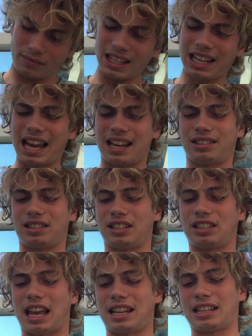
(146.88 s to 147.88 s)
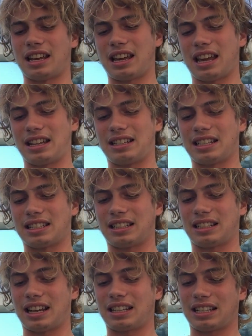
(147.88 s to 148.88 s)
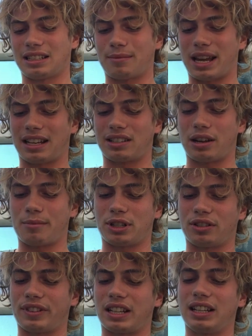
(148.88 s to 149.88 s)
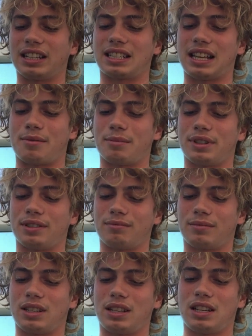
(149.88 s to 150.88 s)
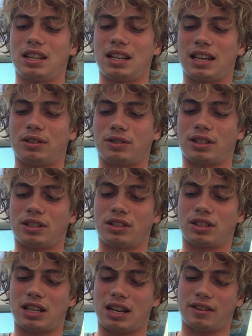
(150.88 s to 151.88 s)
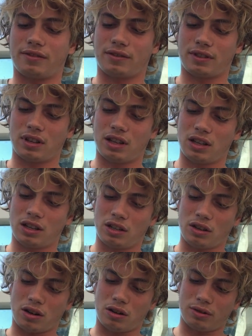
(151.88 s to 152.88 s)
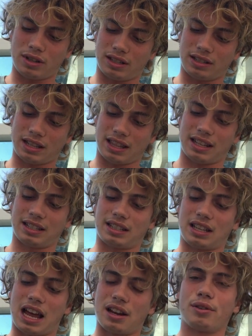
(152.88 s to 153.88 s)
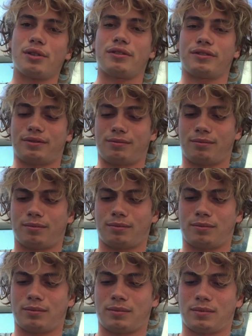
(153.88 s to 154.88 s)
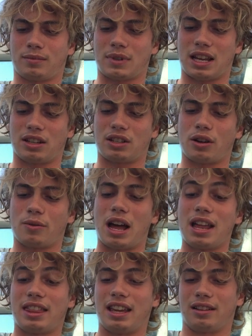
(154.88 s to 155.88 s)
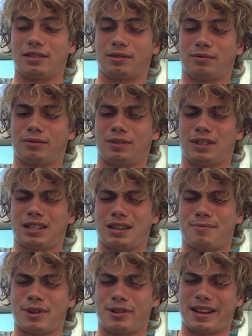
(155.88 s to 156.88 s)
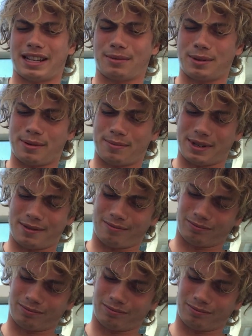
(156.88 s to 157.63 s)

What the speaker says: Yeah, it doesn't make so much of a click sound, but it also just kind of, you hold it and then slide it off, like so. I think. I'm no expert, but